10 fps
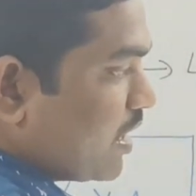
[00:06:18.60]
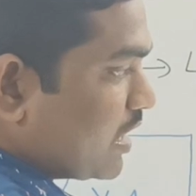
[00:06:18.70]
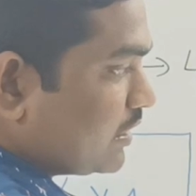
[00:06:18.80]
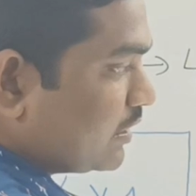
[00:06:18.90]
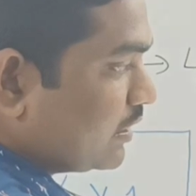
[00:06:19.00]

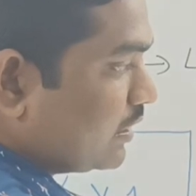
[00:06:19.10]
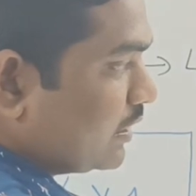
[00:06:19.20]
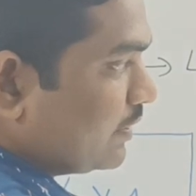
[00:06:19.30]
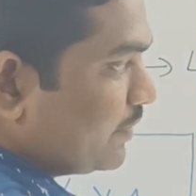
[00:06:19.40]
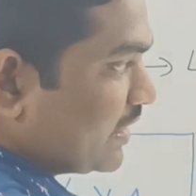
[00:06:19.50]
bar,
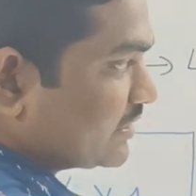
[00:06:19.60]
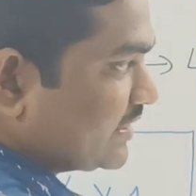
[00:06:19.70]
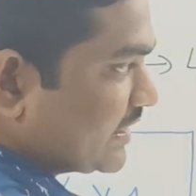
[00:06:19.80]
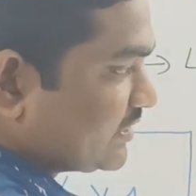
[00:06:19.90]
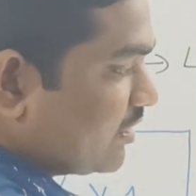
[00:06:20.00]

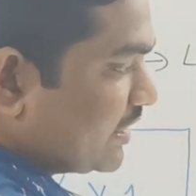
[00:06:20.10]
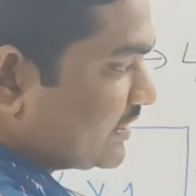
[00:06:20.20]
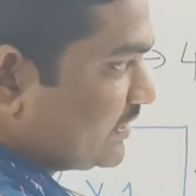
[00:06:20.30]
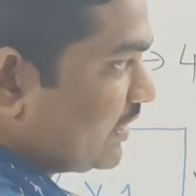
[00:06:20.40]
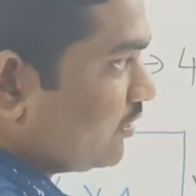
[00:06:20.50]
because S0
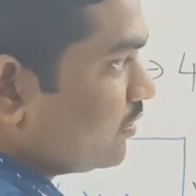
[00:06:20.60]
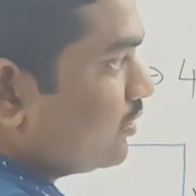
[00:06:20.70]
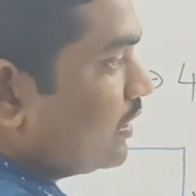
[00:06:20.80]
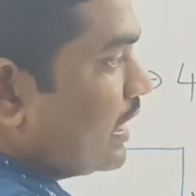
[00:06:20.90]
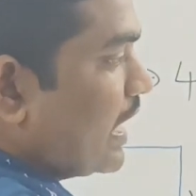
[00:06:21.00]
is
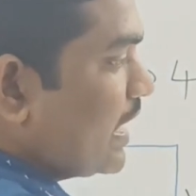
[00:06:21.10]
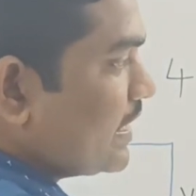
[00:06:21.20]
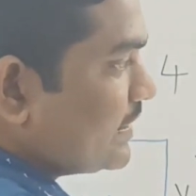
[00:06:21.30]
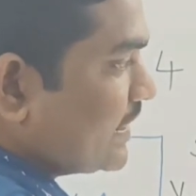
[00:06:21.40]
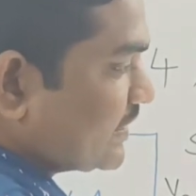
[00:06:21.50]
0,
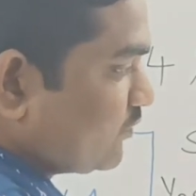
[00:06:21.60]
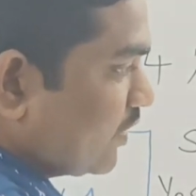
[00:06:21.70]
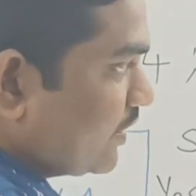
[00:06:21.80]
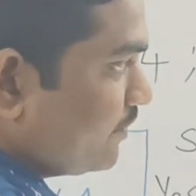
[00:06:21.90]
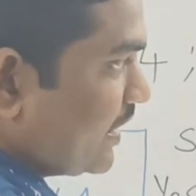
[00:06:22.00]
and
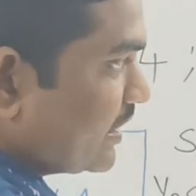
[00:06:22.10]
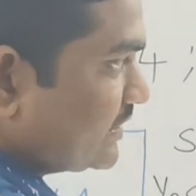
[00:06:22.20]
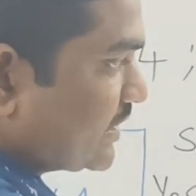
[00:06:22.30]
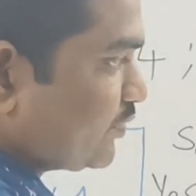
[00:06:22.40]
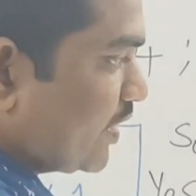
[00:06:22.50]
S1
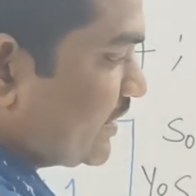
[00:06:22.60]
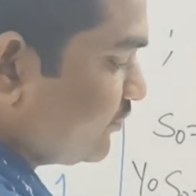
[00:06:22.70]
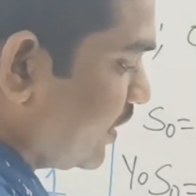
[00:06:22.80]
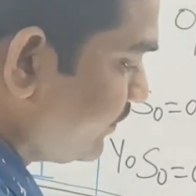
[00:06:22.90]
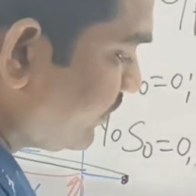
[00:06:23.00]
because S1
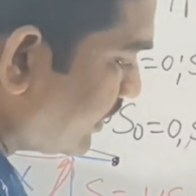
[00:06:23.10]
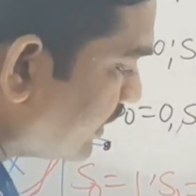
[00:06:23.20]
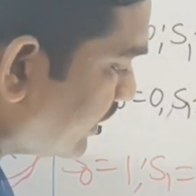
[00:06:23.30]
is 1.